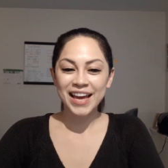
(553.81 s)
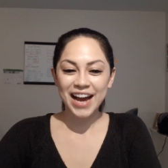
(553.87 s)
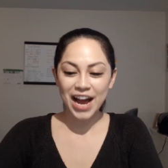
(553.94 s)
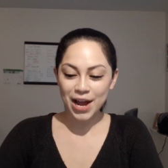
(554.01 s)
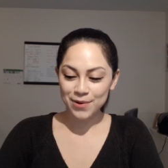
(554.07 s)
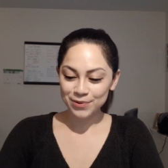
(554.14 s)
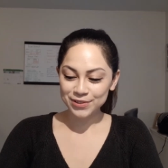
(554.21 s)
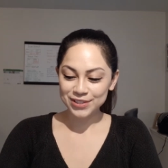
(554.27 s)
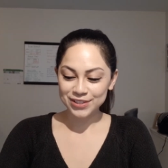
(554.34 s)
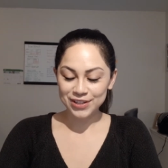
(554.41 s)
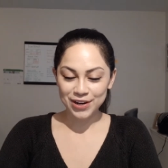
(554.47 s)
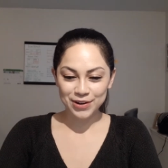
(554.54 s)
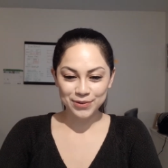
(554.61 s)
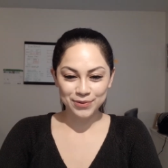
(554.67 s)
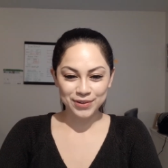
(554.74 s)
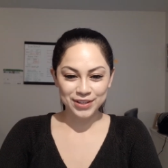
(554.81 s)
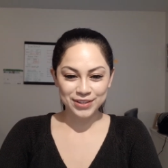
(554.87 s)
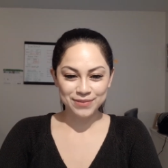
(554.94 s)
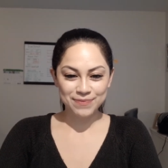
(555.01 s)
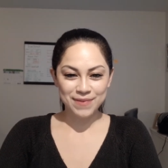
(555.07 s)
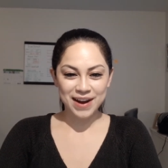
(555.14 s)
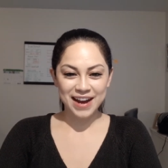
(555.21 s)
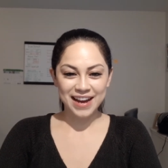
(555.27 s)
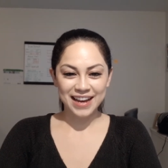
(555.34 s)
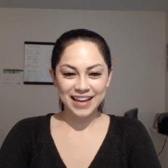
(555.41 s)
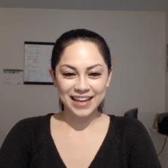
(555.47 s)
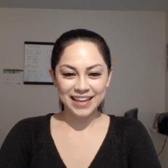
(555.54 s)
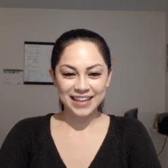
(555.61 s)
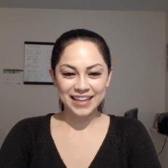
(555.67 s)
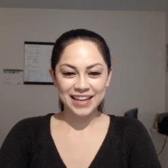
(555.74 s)
I will start with
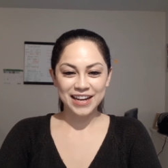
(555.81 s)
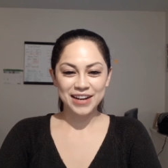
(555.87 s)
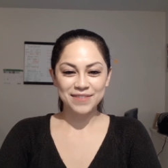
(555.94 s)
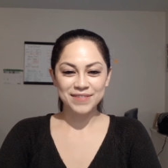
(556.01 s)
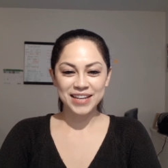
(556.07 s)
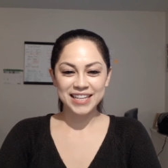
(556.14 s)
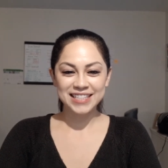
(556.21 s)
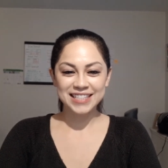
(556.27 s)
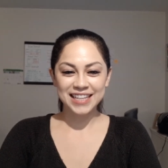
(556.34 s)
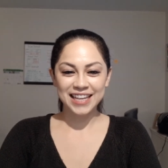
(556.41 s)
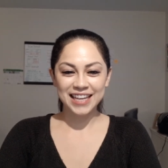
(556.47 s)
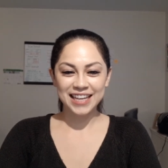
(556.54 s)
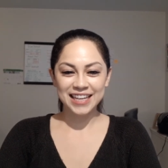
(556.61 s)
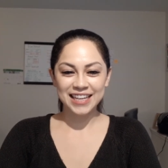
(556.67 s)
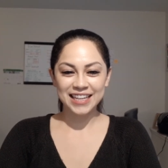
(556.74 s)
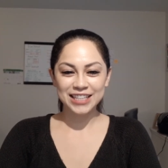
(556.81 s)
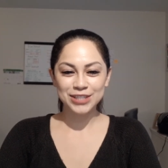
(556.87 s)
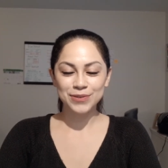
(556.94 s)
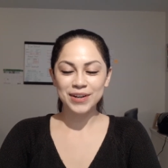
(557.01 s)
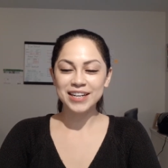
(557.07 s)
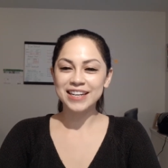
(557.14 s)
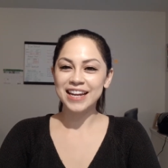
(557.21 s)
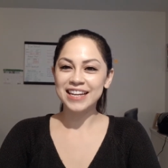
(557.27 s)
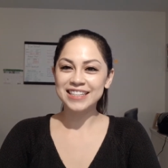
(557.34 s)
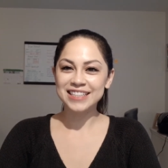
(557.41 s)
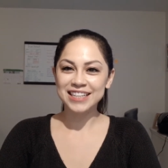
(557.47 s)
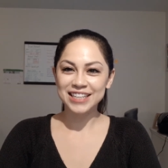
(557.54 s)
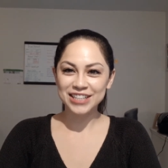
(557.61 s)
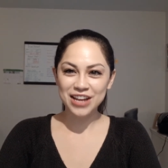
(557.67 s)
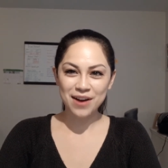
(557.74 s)
my amazing twenty
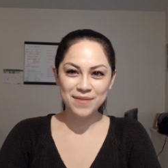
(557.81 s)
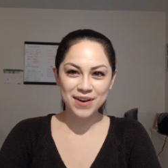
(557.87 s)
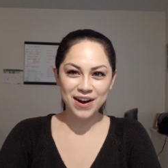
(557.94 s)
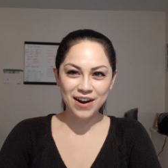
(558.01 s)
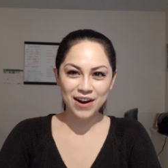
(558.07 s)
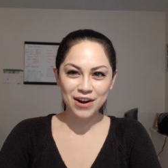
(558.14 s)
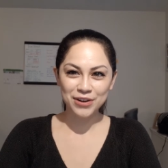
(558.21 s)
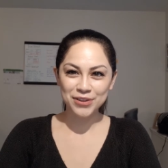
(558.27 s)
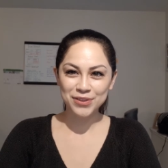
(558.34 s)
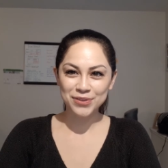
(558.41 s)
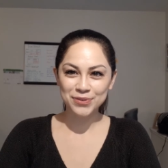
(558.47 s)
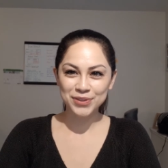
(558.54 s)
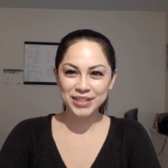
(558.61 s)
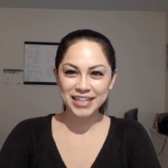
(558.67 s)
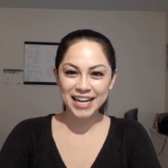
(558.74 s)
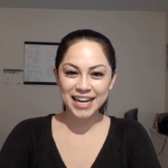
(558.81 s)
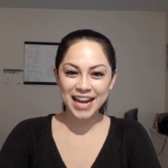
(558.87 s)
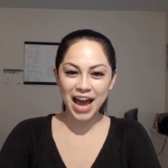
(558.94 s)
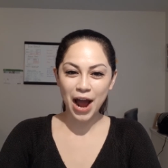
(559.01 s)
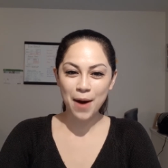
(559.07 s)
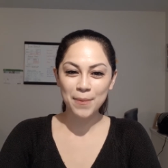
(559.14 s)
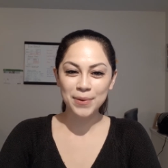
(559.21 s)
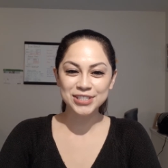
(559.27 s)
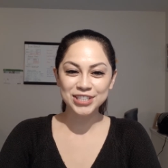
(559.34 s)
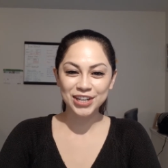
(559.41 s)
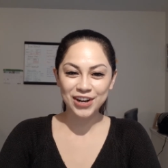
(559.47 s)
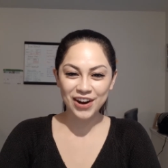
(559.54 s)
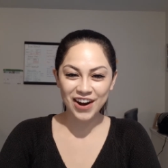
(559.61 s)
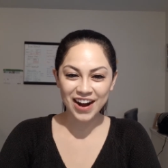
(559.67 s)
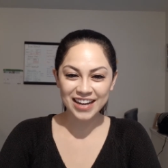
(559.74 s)
nineteen Yamaha R three and how much it
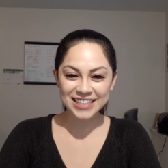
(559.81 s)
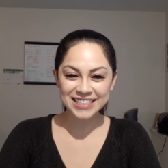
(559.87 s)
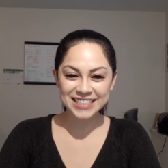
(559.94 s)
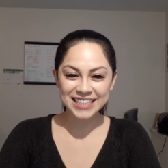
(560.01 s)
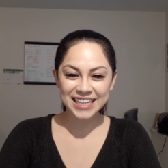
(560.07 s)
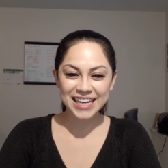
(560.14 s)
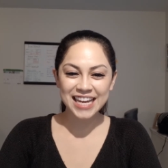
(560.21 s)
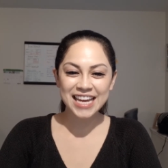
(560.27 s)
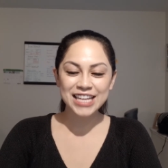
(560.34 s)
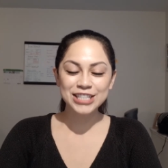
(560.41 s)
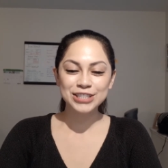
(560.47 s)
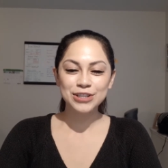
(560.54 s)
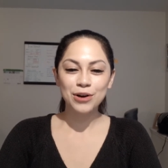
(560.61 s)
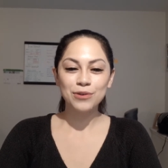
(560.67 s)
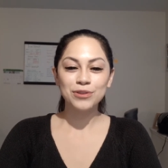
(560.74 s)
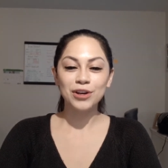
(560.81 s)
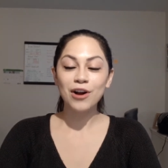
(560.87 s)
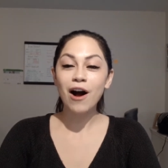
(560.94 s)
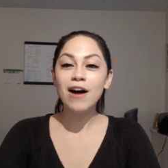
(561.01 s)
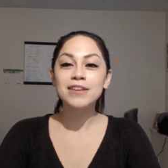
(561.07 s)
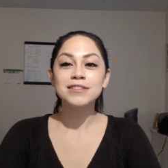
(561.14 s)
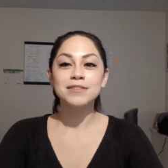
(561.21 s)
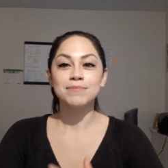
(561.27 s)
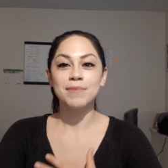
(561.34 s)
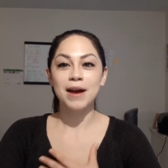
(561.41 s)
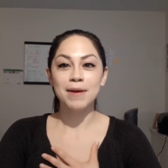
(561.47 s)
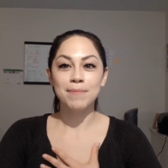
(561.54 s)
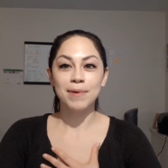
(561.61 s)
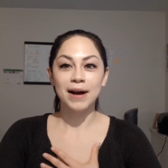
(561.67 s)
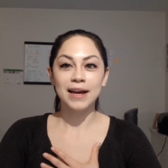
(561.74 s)
cost. So the cost of
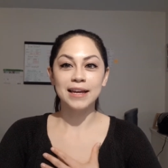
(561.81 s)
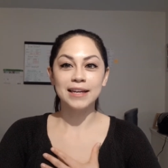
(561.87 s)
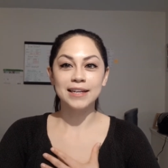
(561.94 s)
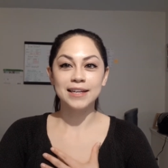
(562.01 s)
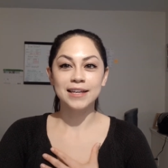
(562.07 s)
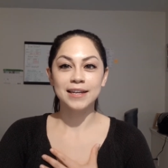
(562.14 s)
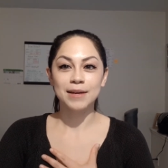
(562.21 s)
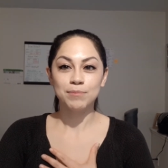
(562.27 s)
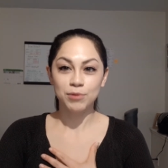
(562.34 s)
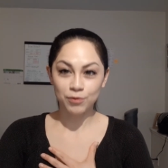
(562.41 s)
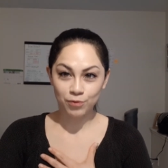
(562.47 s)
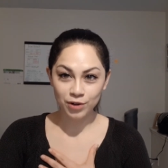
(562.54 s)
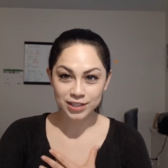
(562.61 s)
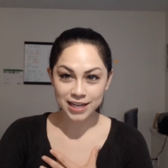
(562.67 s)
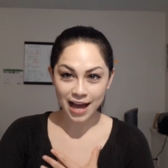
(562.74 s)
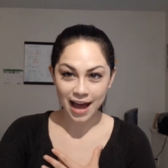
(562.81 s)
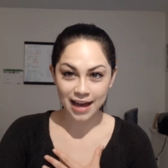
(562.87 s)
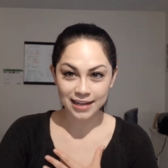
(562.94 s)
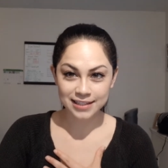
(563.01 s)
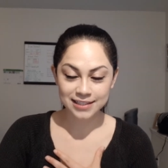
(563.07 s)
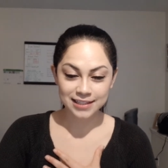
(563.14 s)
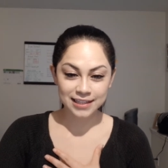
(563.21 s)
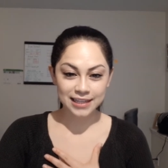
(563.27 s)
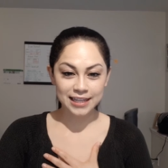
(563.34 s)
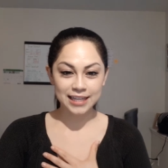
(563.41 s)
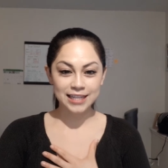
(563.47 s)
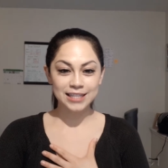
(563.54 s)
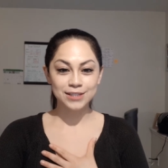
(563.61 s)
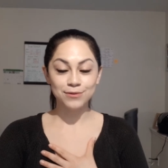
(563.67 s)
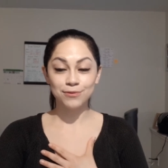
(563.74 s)
my bike before tax
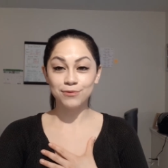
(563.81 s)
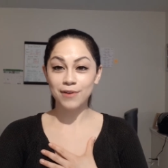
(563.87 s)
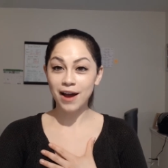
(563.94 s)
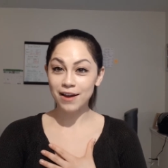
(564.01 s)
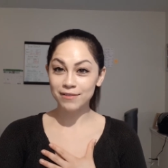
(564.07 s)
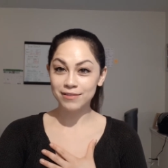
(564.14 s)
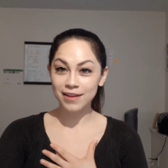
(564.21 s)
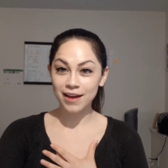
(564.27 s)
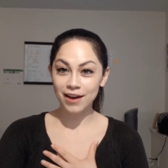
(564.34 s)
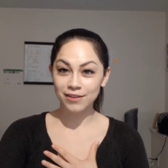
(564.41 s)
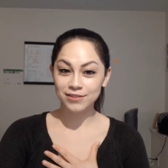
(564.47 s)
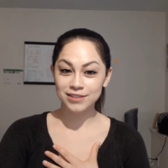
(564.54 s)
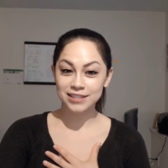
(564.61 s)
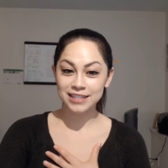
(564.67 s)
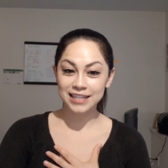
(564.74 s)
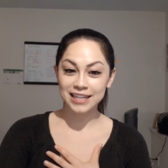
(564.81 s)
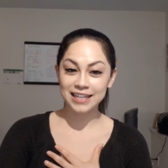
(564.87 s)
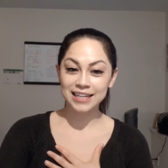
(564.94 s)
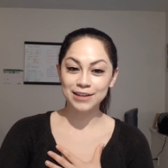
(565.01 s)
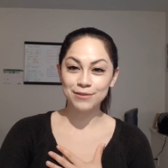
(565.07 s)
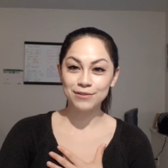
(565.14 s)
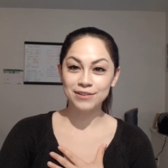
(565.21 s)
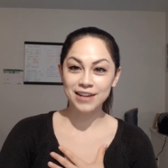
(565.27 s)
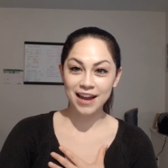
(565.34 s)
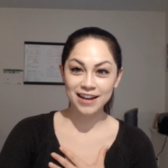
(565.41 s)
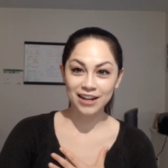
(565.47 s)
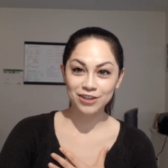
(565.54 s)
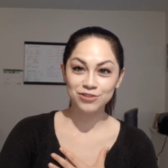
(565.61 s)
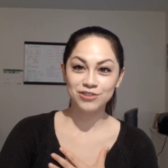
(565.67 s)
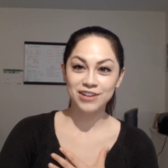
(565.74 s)
is five thousand nine
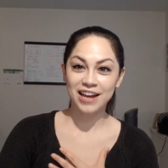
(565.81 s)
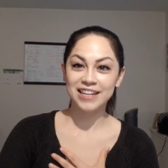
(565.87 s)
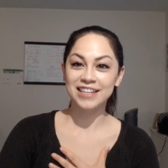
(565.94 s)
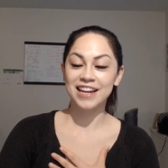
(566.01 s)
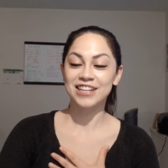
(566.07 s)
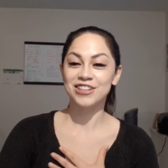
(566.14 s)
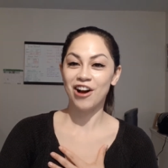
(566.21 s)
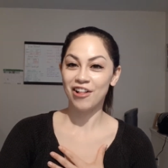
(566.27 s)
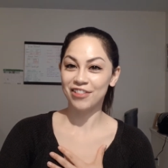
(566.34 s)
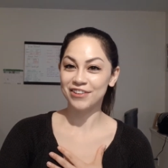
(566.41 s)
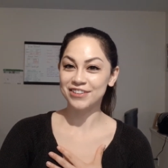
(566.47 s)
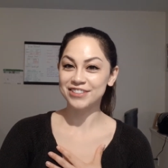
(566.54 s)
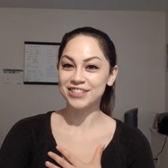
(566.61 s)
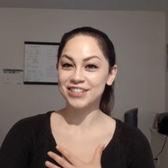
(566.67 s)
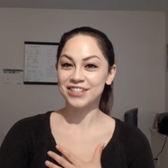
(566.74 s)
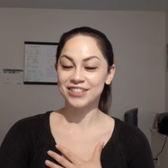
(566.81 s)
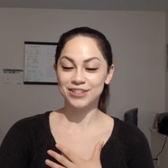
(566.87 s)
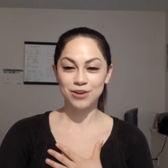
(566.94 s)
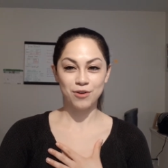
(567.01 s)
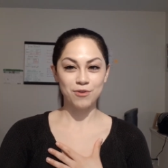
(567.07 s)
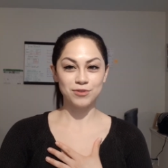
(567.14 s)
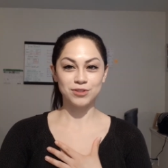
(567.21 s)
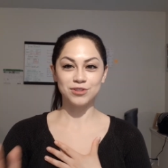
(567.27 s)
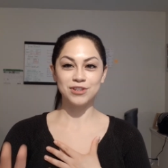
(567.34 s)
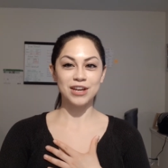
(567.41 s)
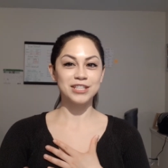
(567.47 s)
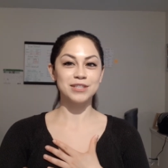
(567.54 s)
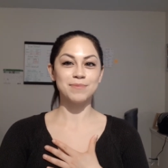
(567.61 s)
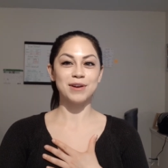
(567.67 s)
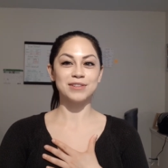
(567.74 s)
hundred ninety-nine dollars. So
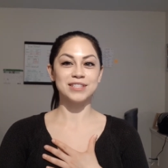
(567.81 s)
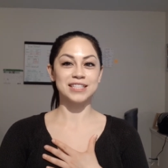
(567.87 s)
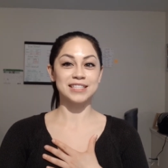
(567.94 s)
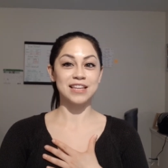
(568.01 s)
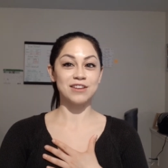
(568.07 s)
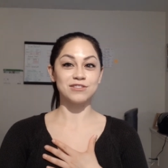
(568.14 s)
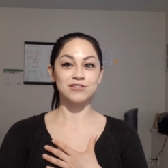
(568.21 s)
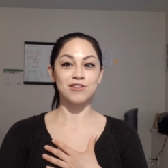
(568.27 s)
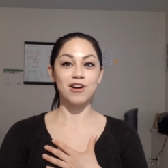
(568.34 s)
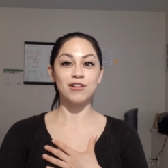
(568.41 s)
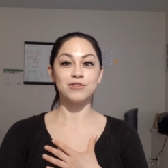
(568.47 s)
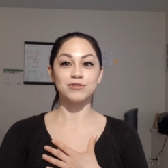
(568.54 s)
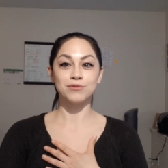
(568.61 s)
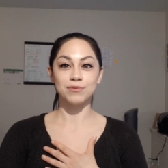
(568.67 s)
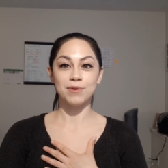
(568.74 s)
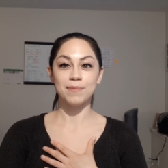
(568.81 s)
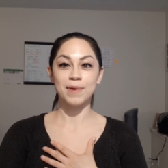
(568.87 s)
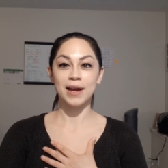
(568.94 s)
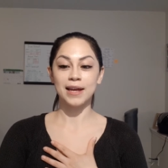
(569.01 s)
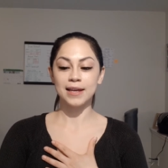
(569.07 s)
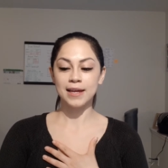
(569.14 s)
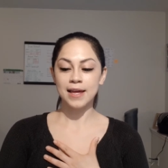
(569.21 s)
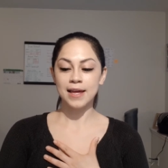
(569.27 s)
just about six thousand dollars for my bike.